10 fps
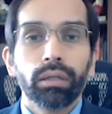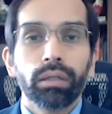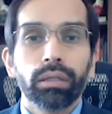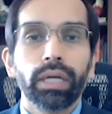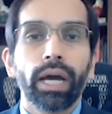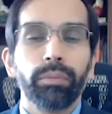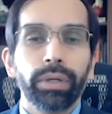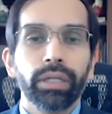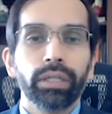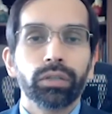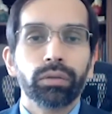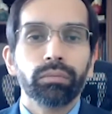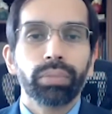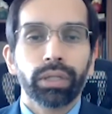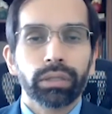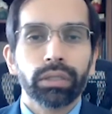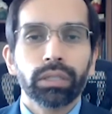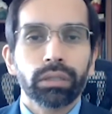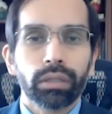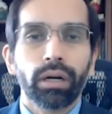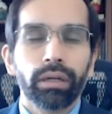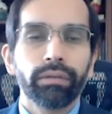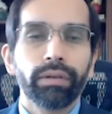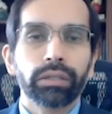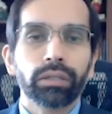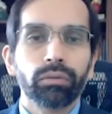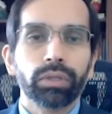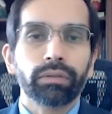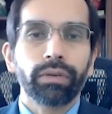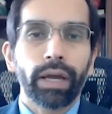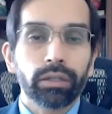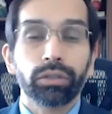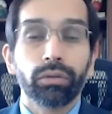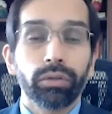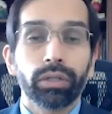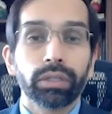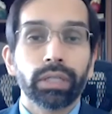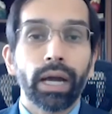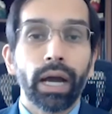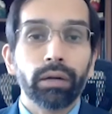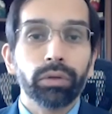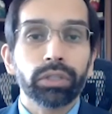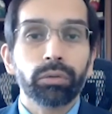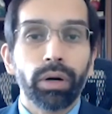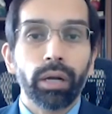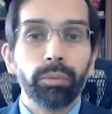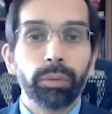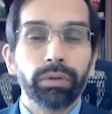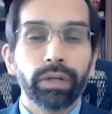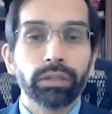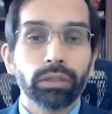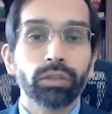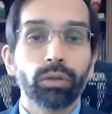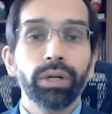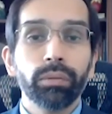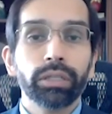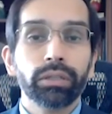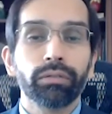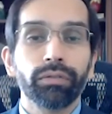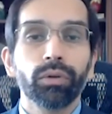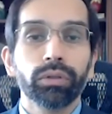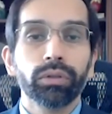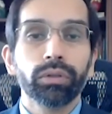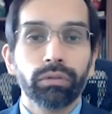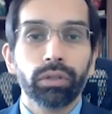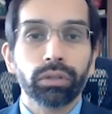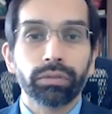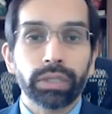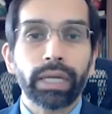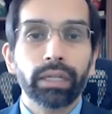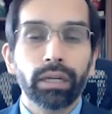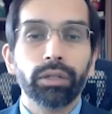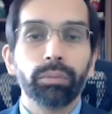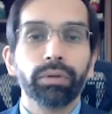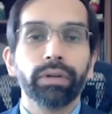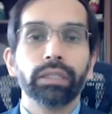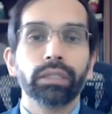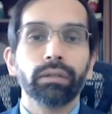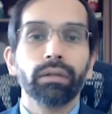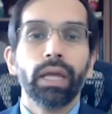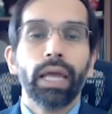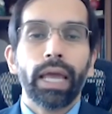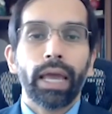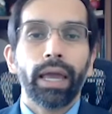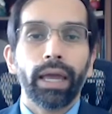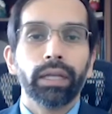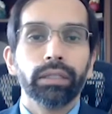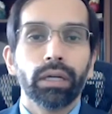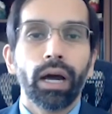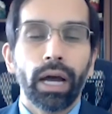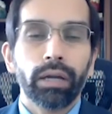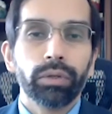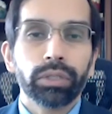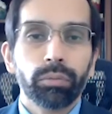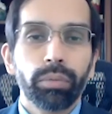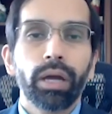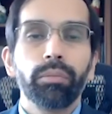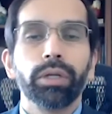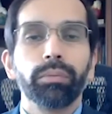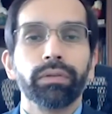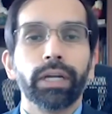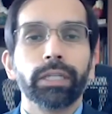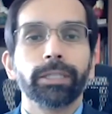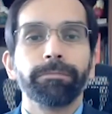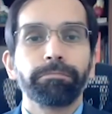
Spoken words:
diabetes plus additional cardiovascular risk factors. So you could say high risk primary prevention. So pretty much the full universe of secondary prevention and high risk primary prevention.